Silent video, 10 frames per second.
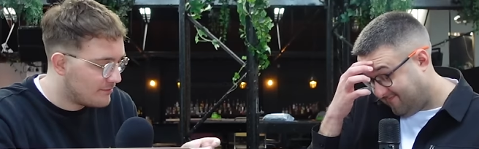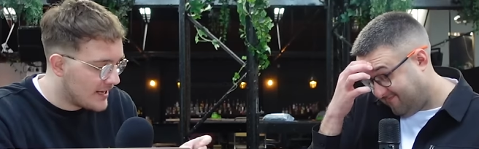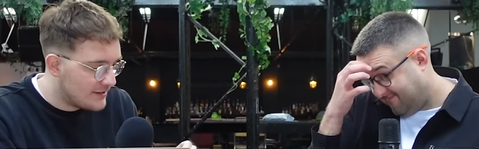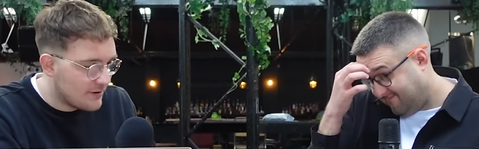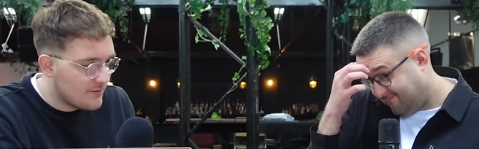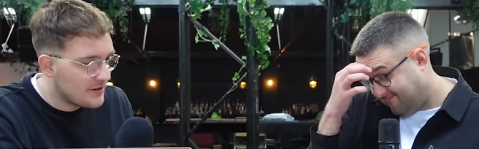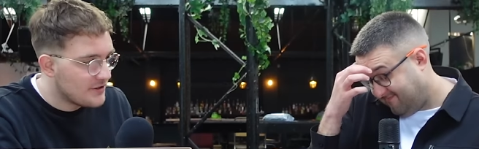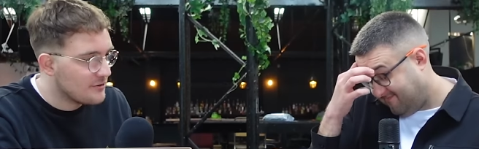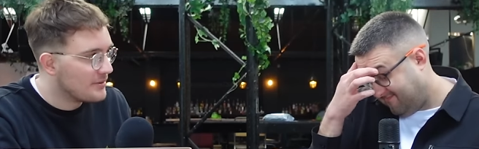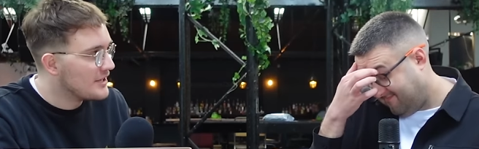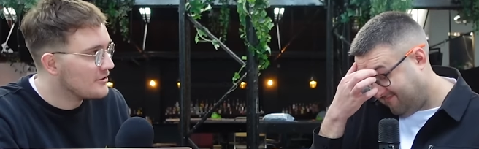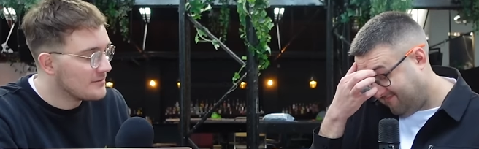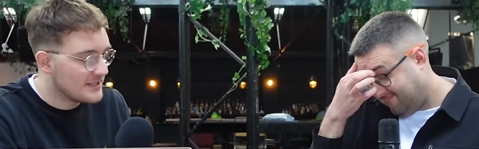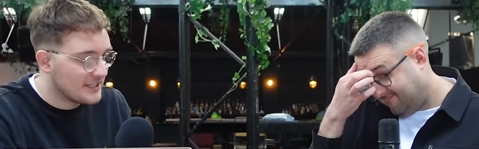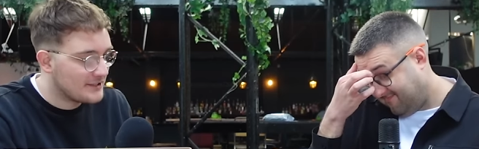Speaker 1: bed when we're on European
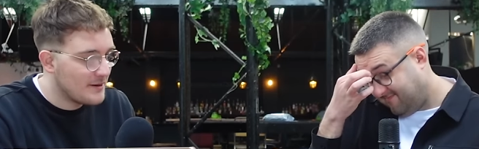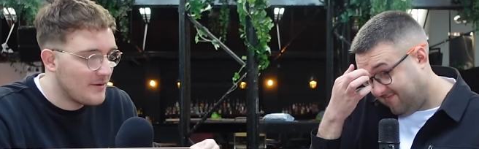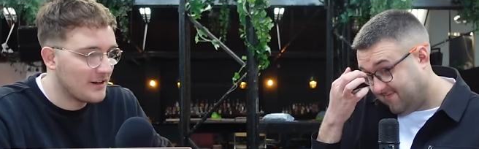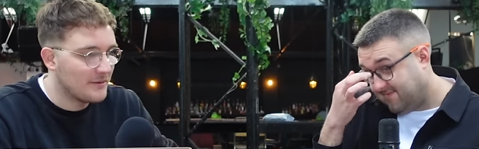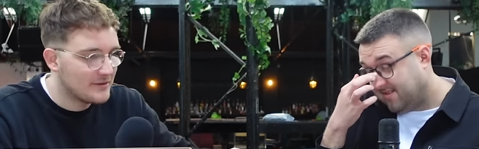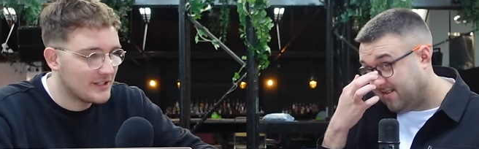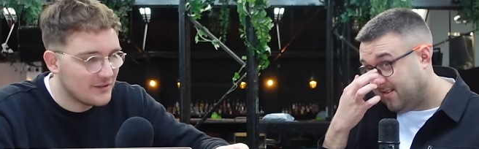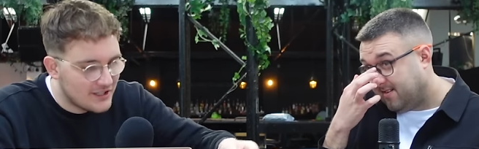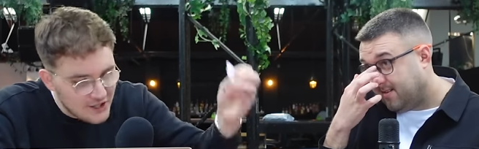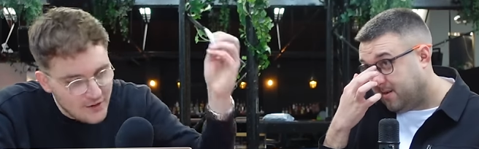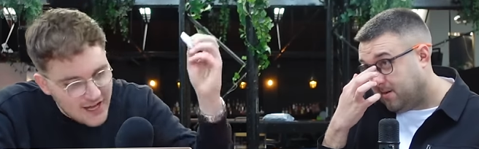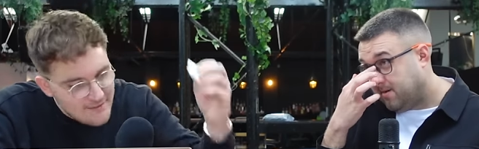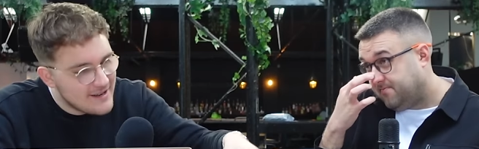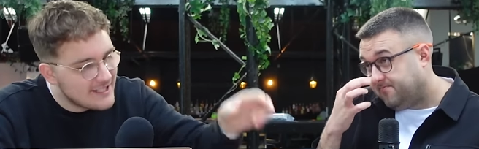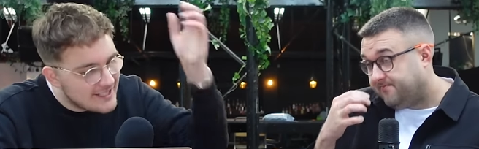trips next to me while I'm up till 2
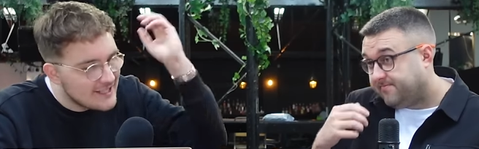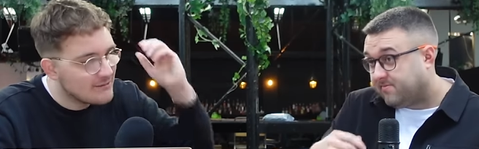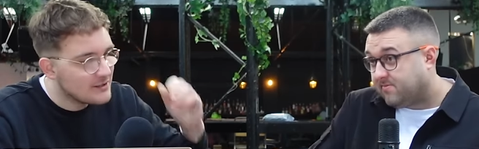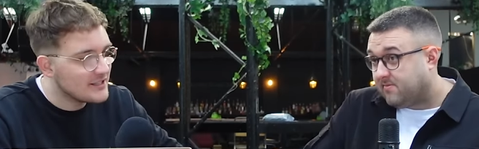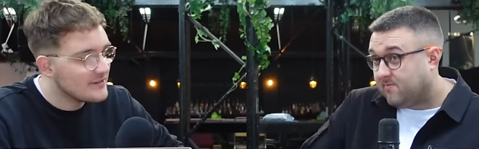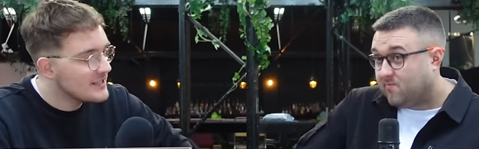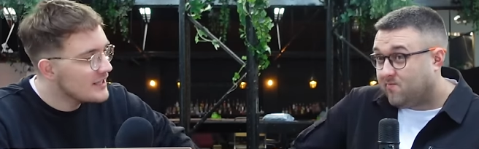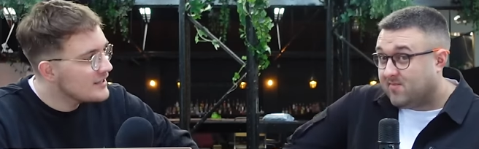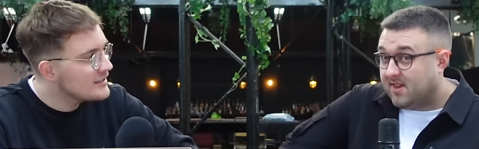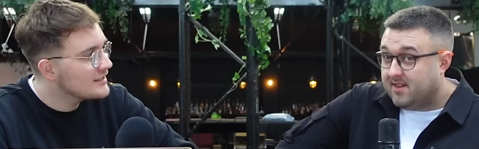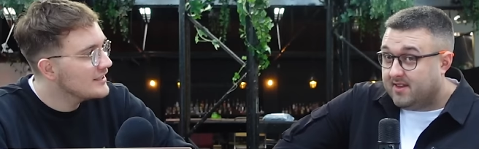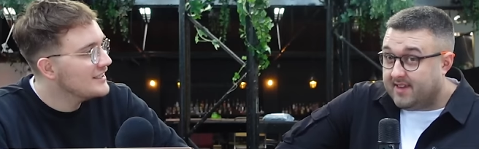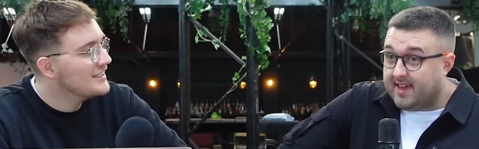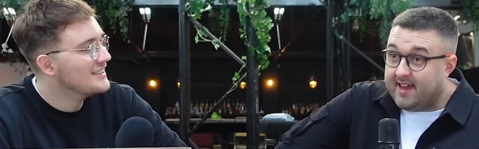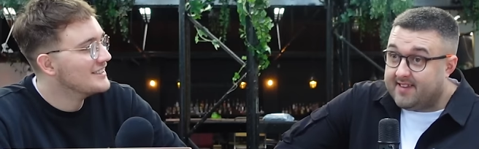a.m. editing the bloody videos.
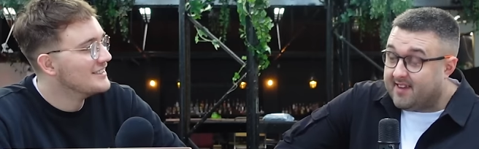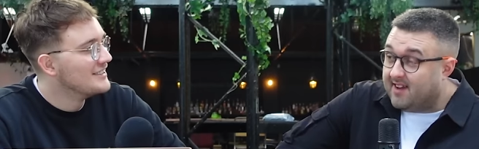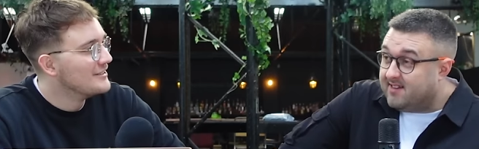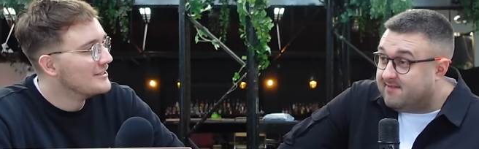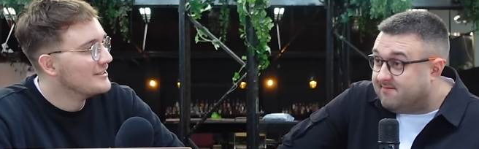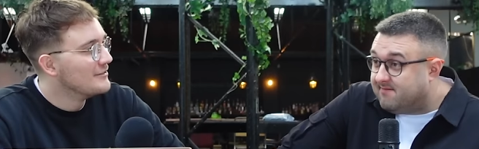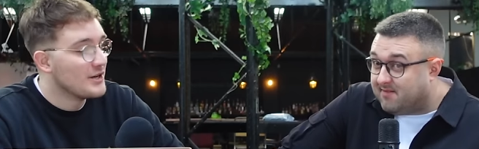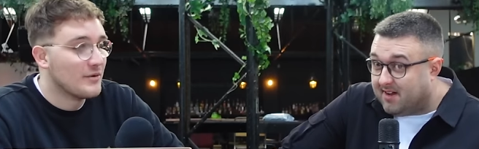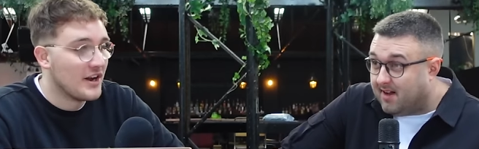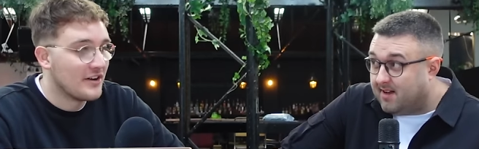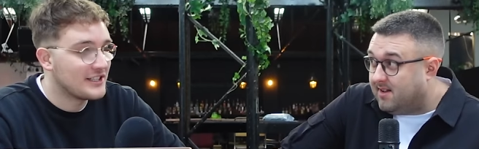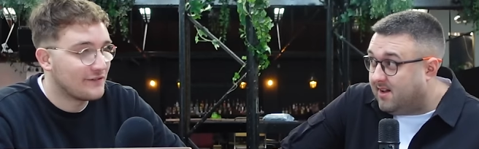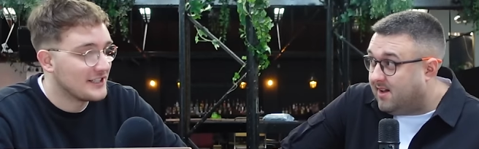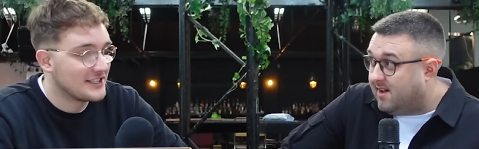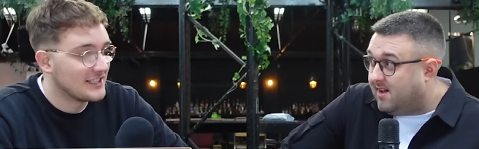
Speaker 2: Yeah, so well, you wouldn't know because
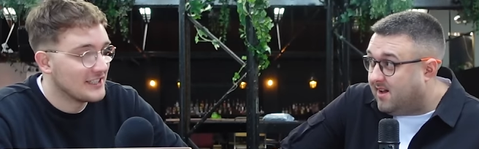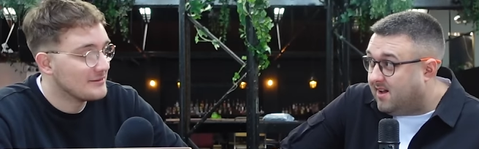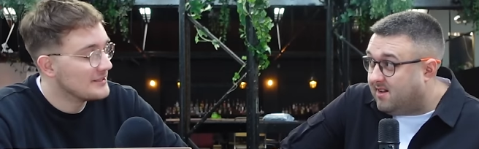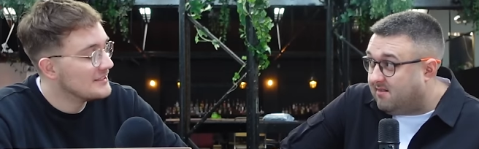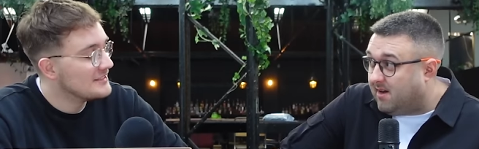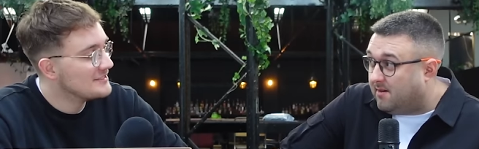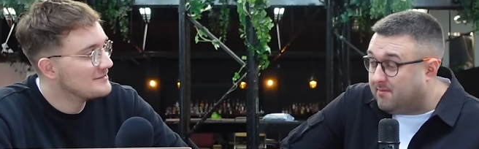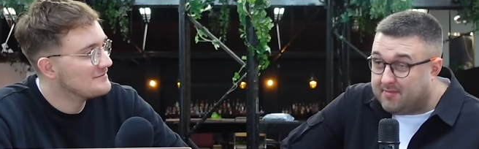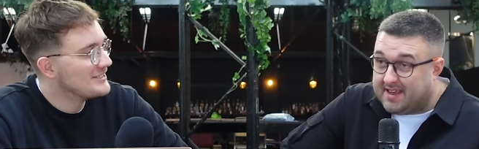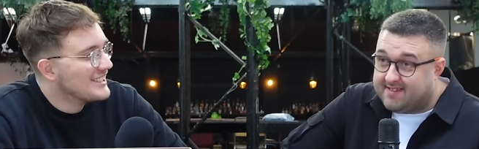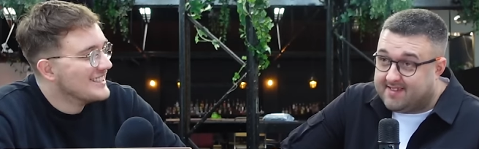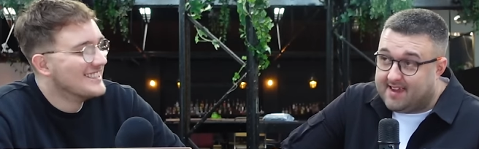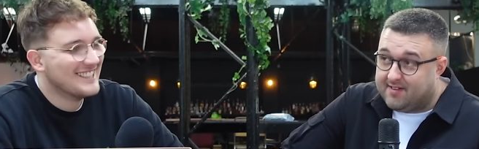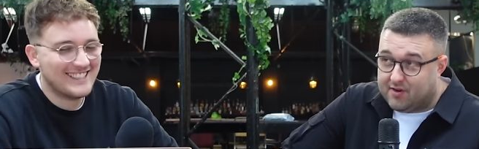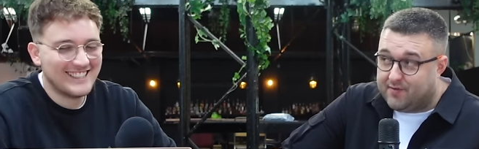you're fast asleep. I, it
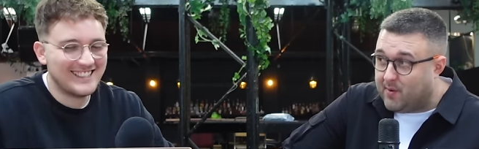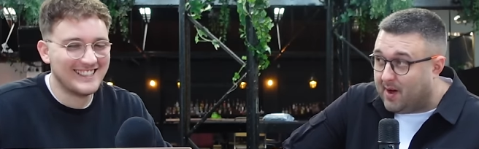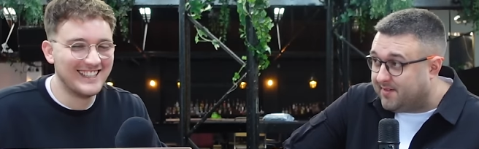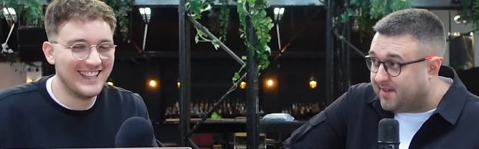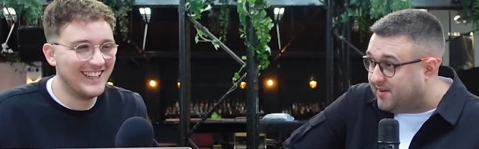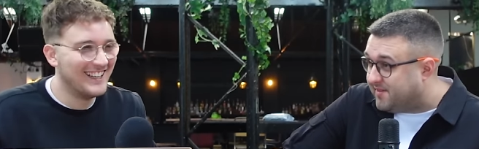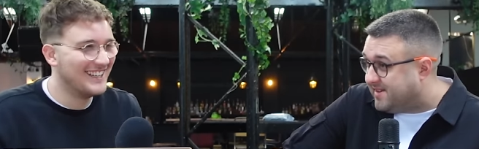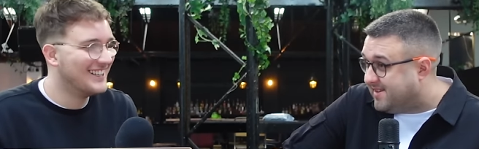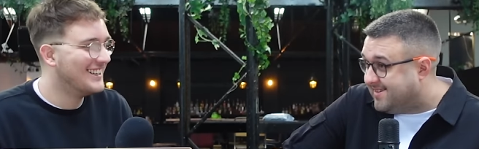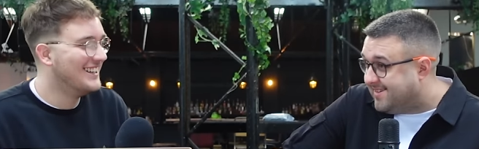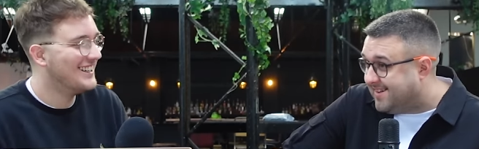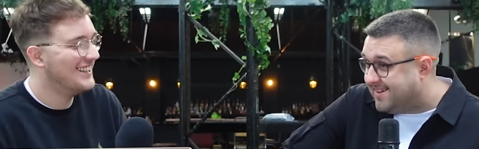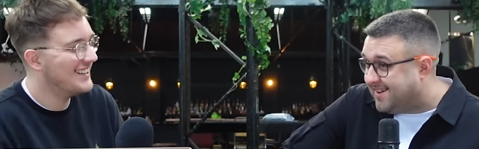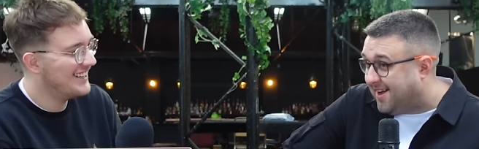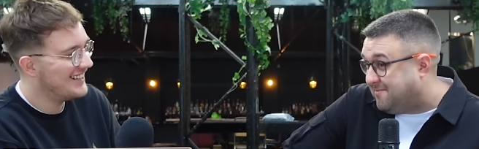takes a good few hours though, doesn't it?
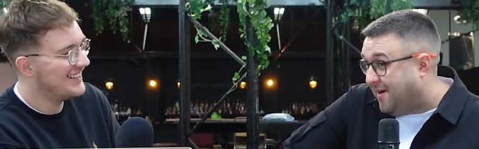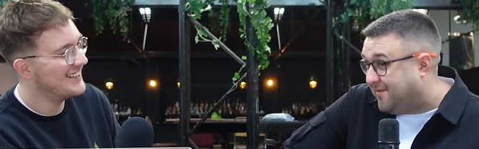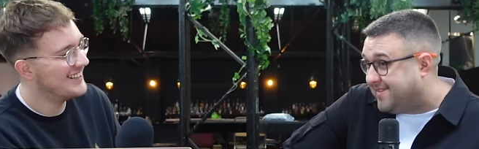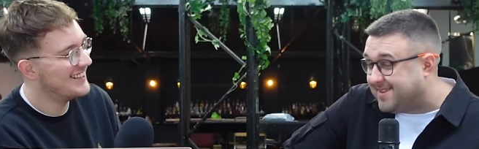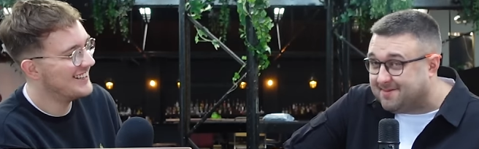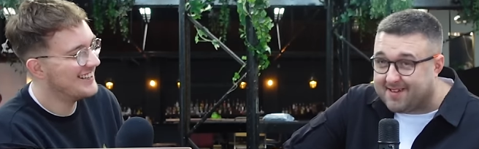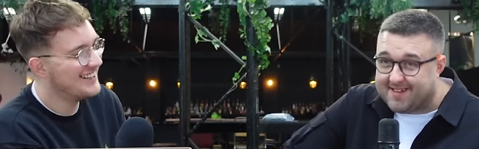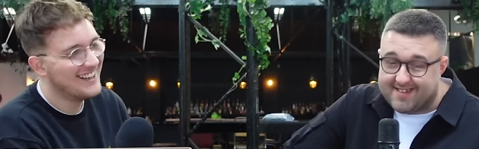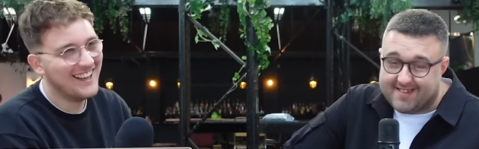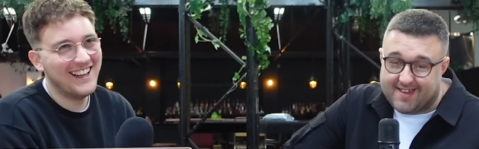Uh, obviously, because